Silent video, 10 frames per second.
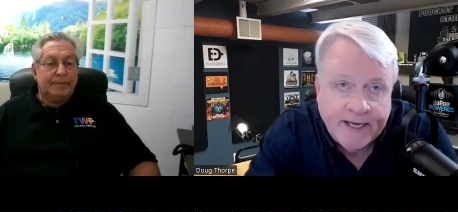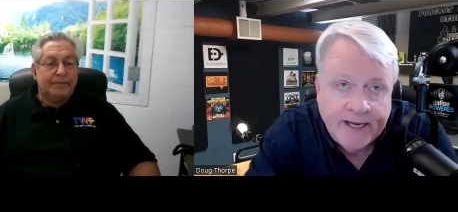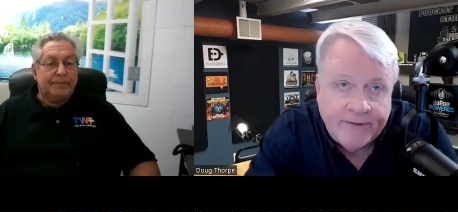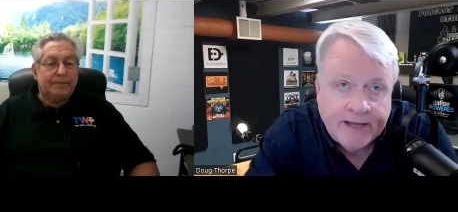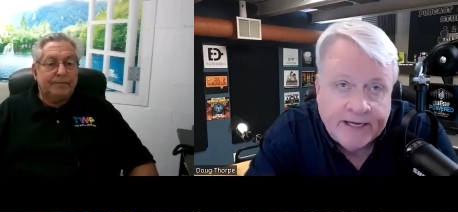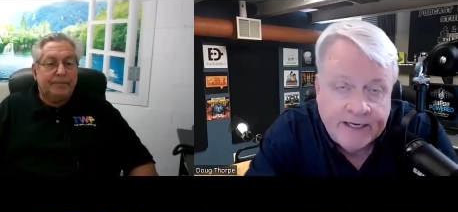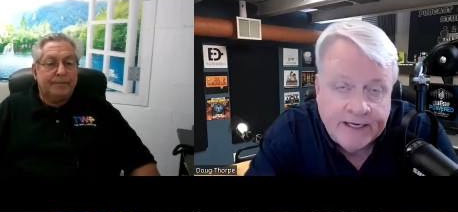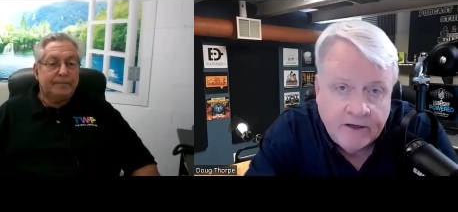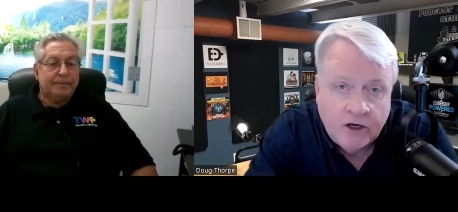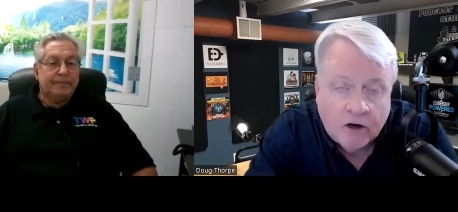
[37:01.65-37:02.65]
Speaker 1: and that
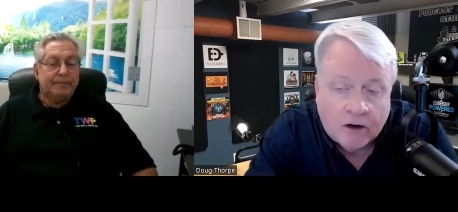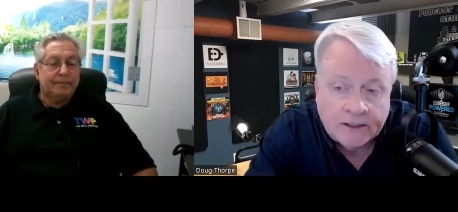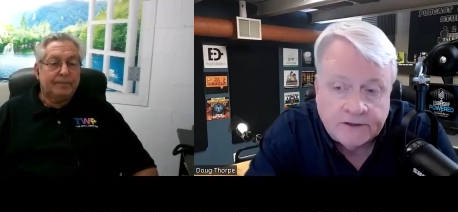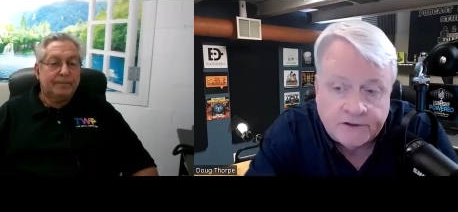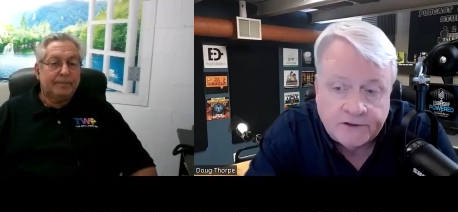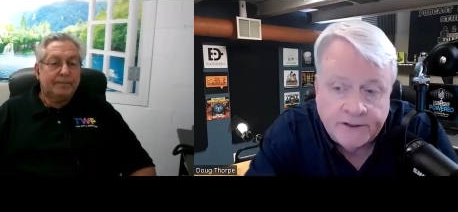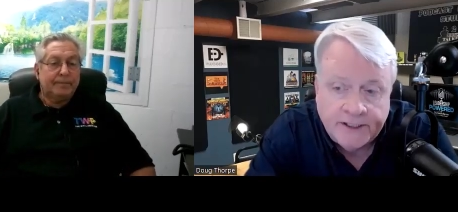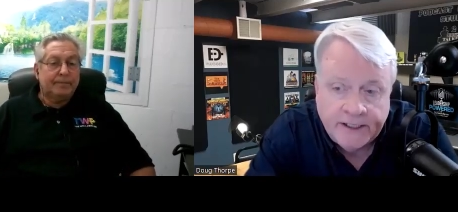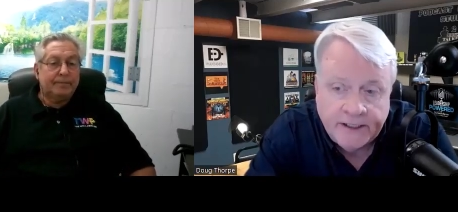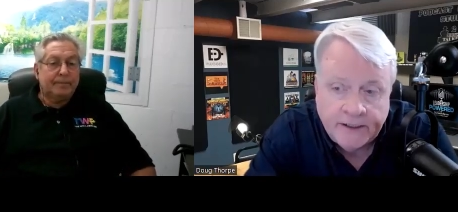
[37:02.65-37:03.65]
did cause
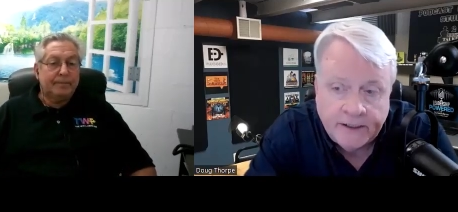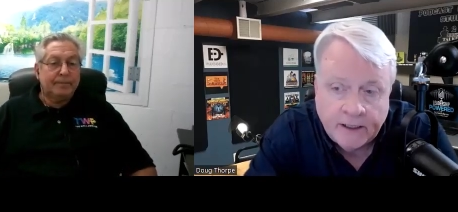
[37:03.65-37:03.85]
the